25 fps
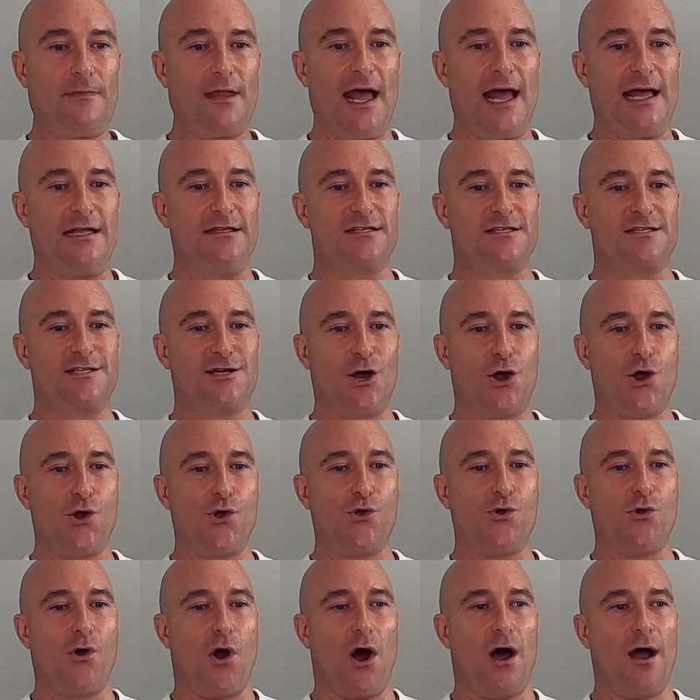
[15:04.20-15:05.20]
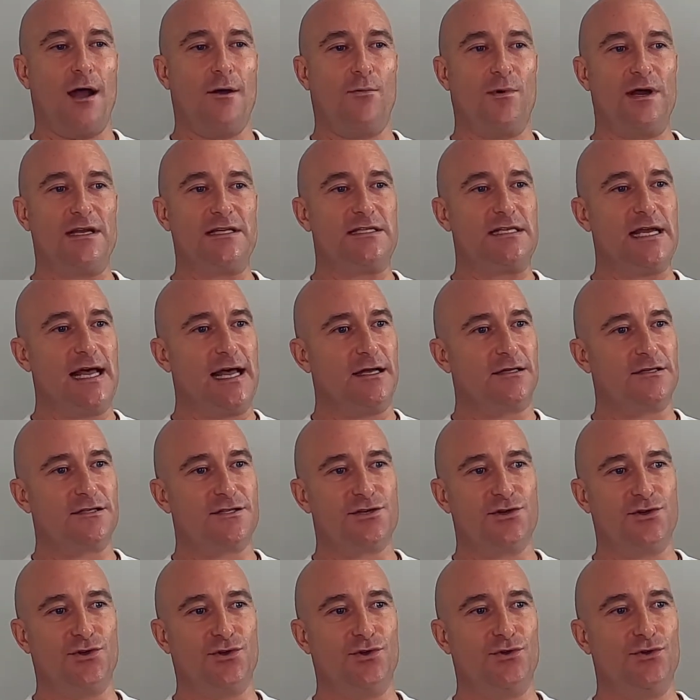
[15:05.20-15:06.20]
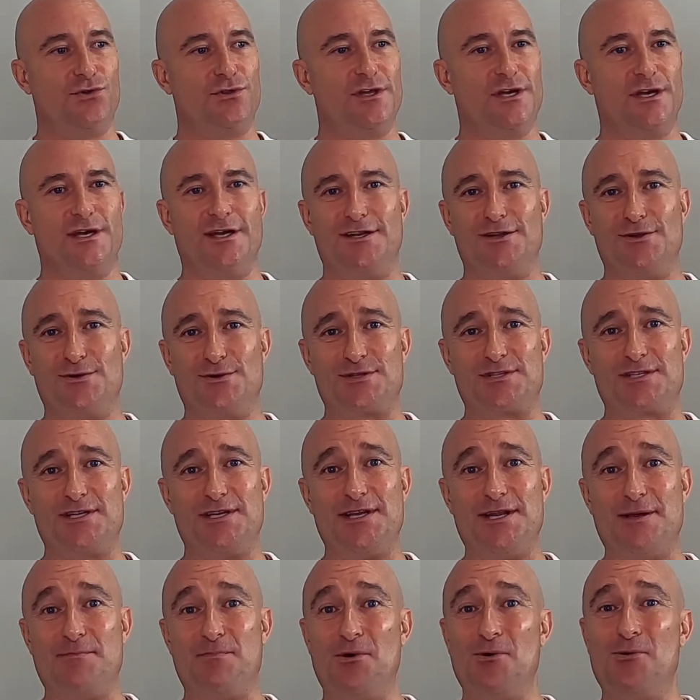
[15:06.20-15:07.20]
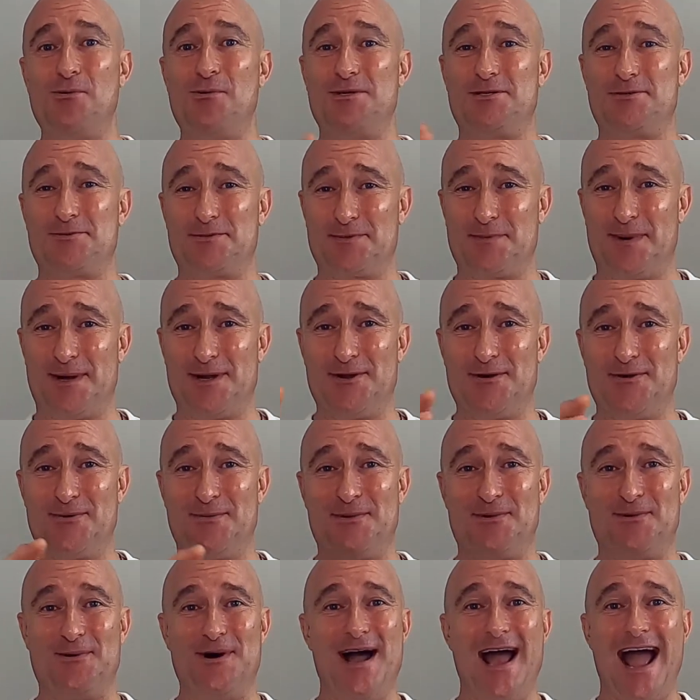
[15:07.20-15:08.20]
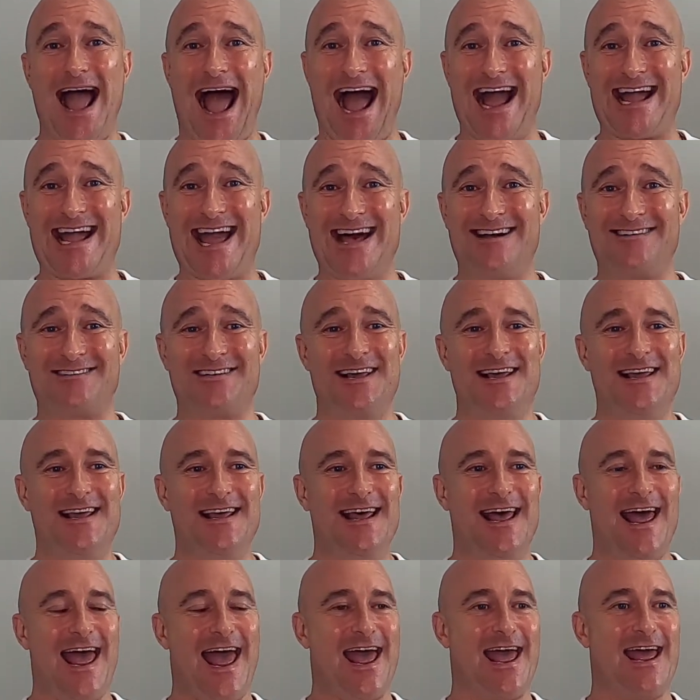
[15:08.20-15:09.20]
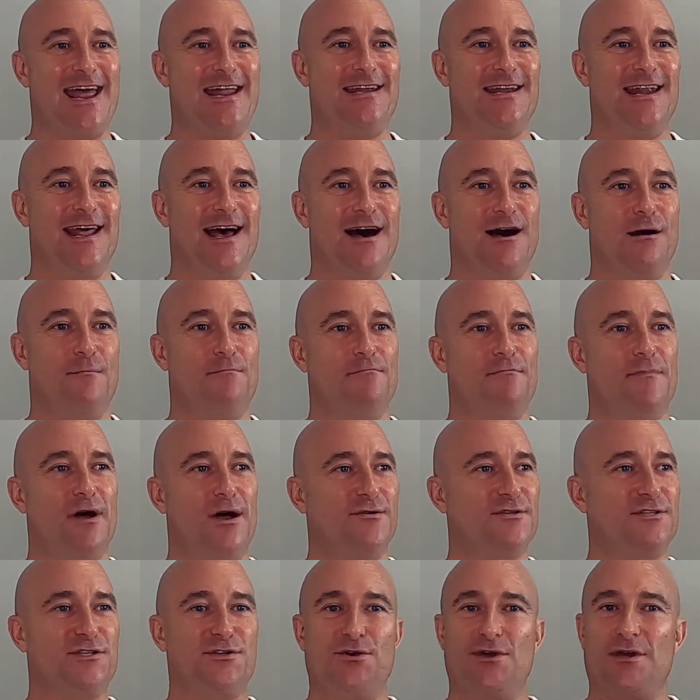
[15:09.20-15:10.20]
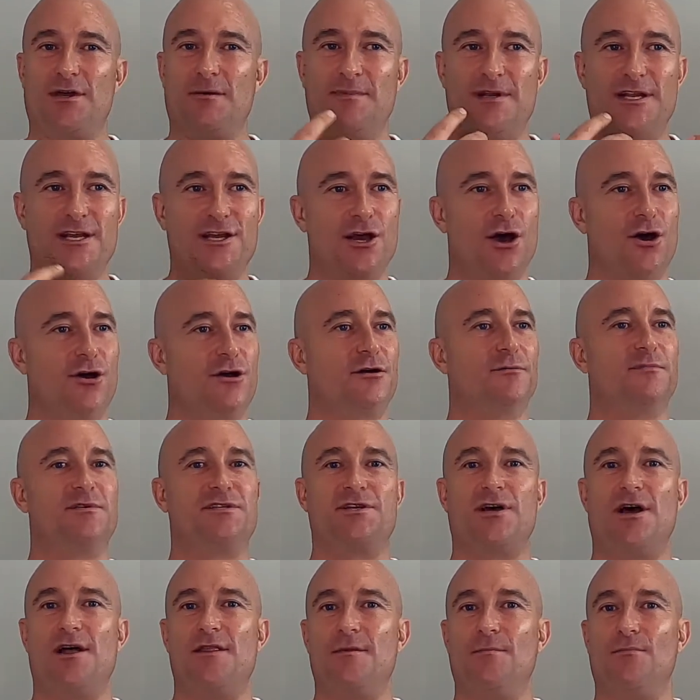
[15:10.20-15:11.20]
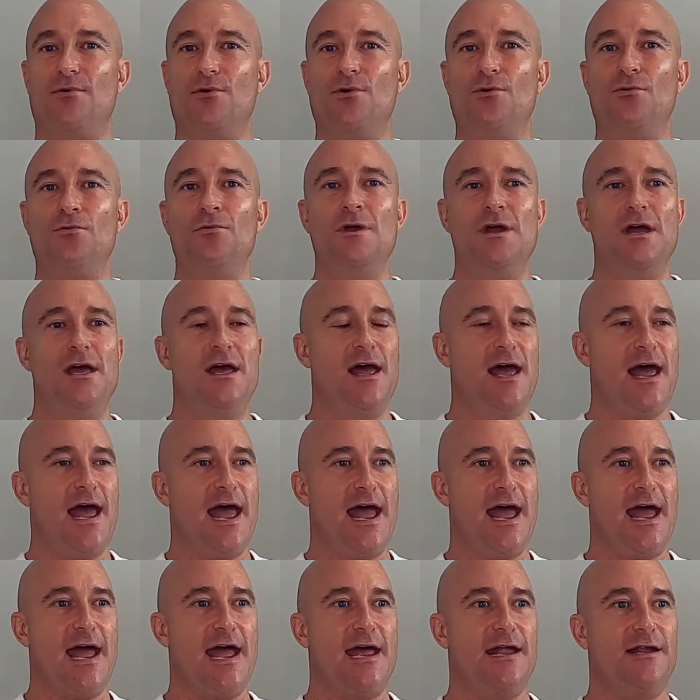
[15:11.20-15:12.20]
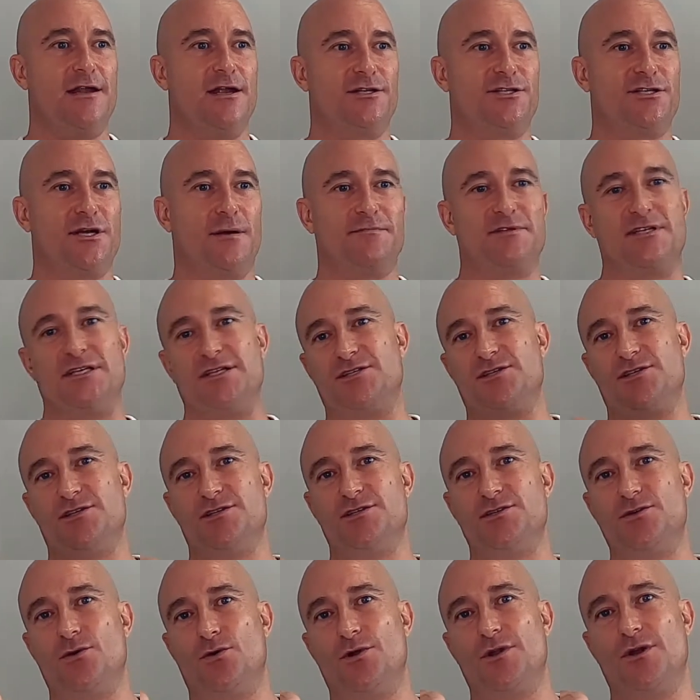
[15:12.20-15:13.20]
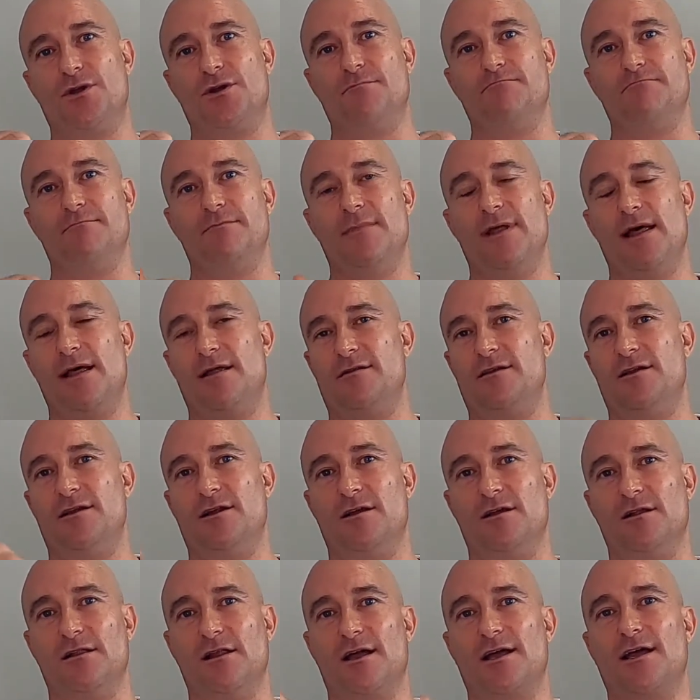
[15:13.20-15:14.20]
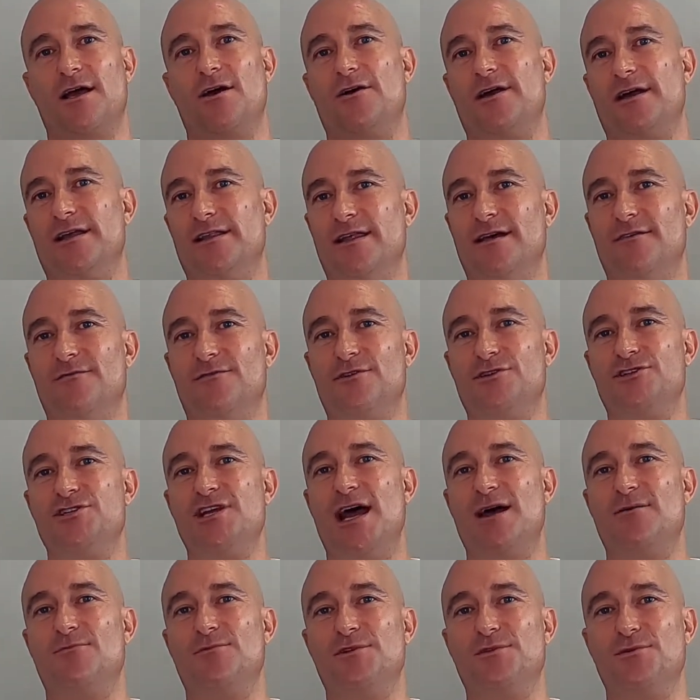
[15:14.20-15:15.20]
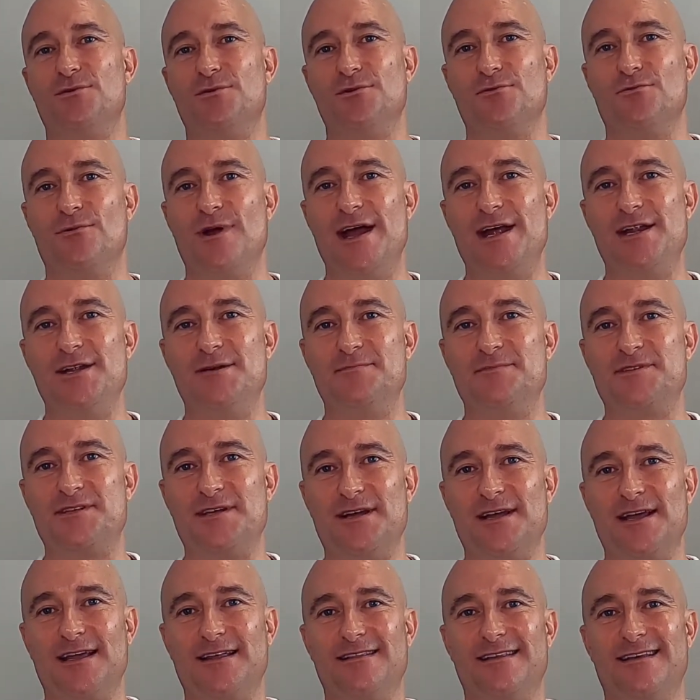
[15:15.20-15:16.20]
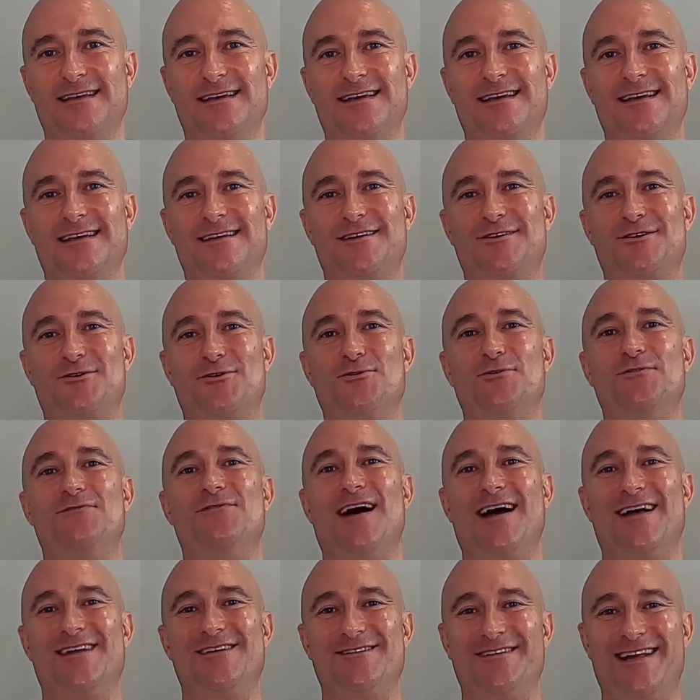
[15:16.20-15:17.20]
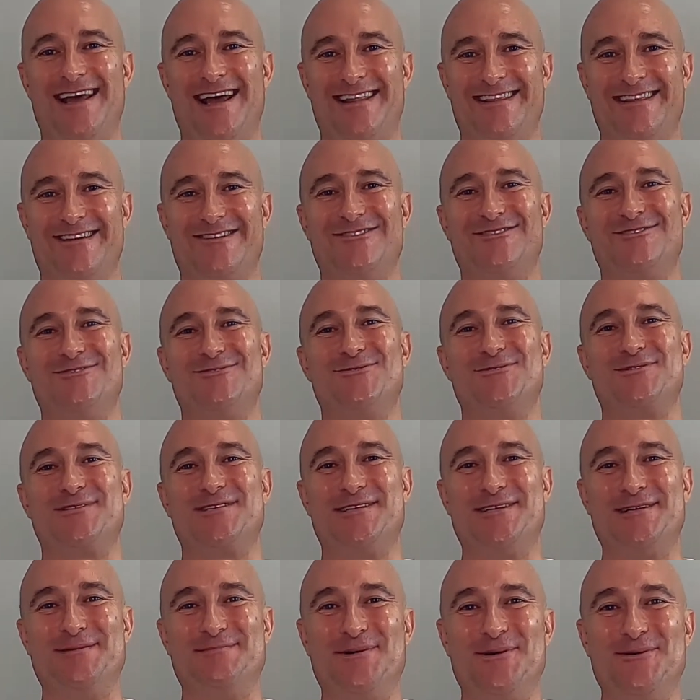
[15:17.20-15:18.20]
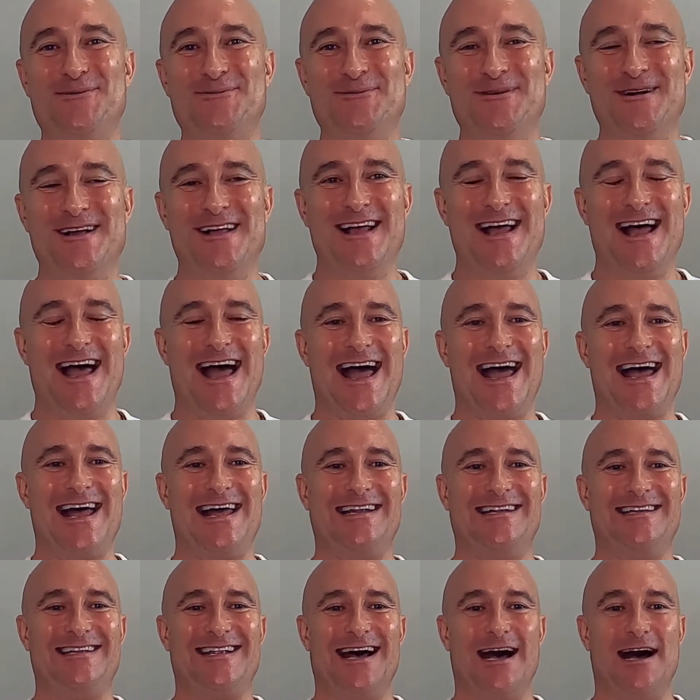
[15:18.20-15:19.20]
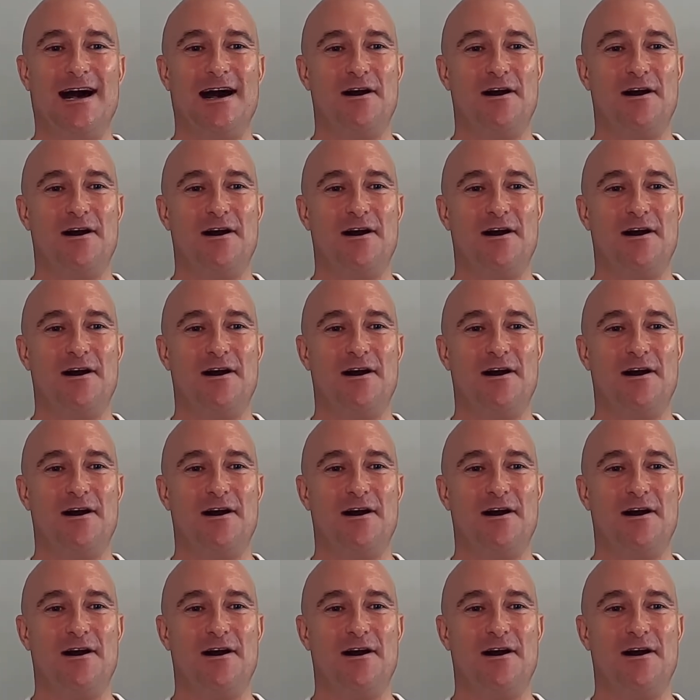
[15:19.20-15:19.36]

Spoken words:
And so I went down to the North Sydney pool, which was my normal hangout, and I was doing a bit of yoga beside the pool, and I jumped into the sauna, and I like going in there for a chat with all the randoms. They're good value down there at the North Sydney pool, and